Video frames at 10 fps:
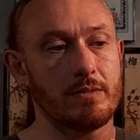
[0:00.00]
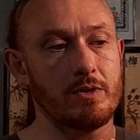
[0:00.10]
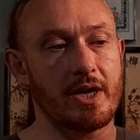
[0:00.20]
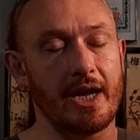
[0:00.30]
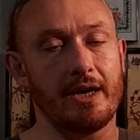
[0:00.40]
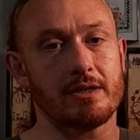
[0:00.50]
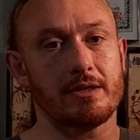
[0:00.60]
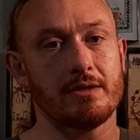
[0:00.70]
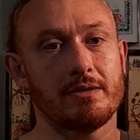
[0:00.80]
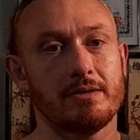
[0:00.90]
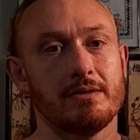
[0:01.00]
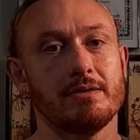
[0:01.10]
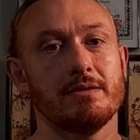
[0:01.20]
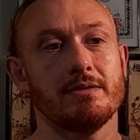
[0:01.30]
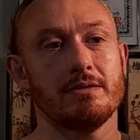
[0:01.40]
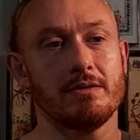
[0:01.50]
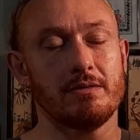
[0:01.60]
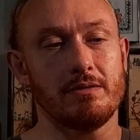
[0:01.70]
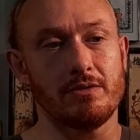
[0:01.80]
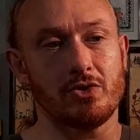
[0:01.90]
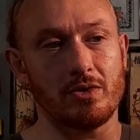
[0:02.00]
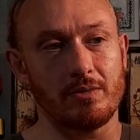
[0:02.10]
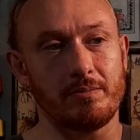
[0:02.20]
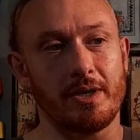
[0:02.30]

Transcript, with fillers: You can't, you shouldn't